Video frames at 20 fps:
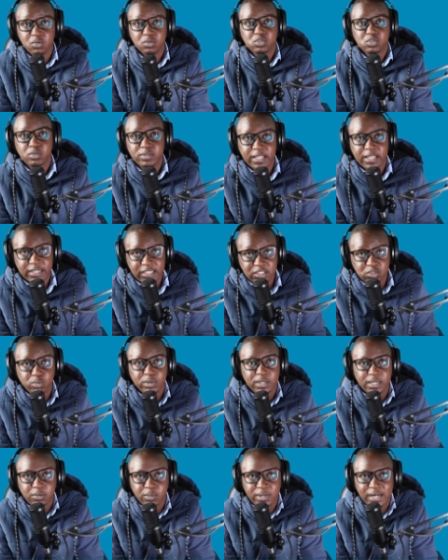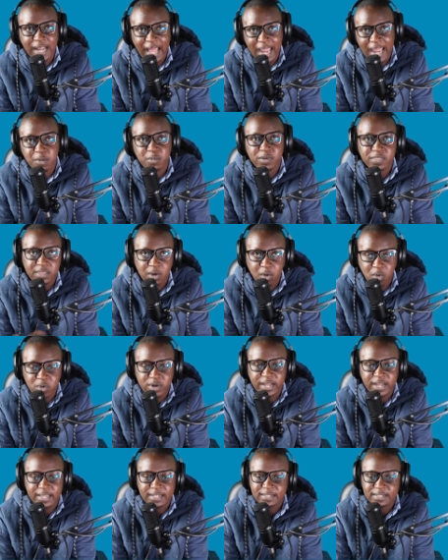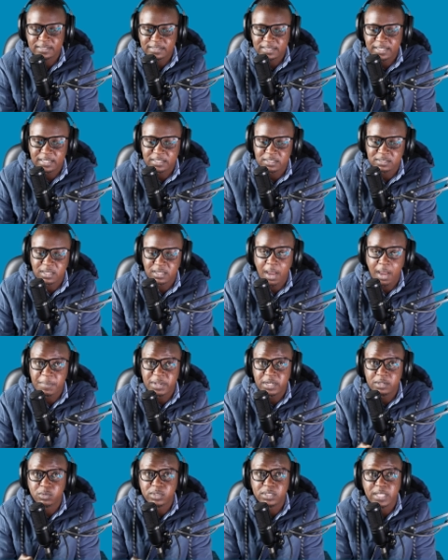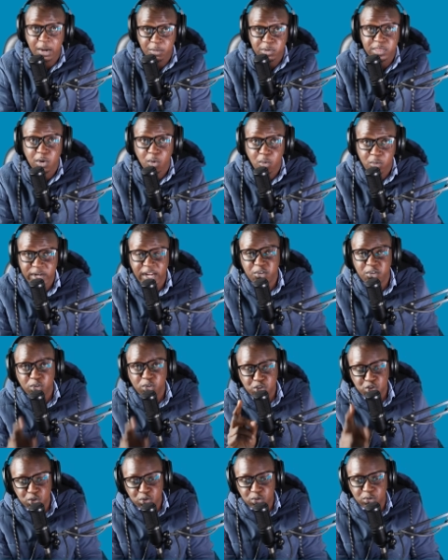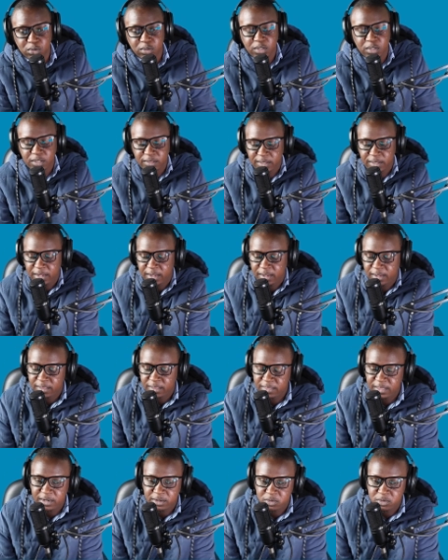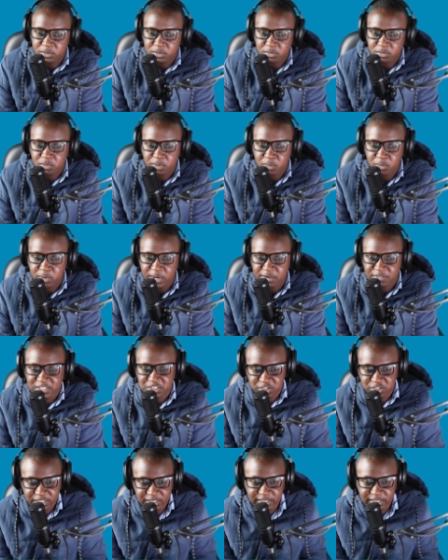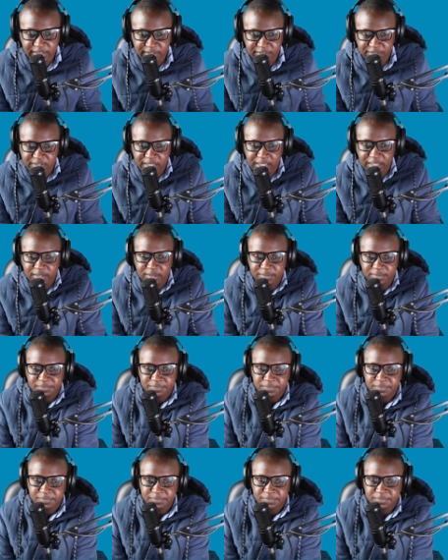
So the risk will lie with the owner in this case. I mean, with the owner, not you, whoever's renting the vehicle.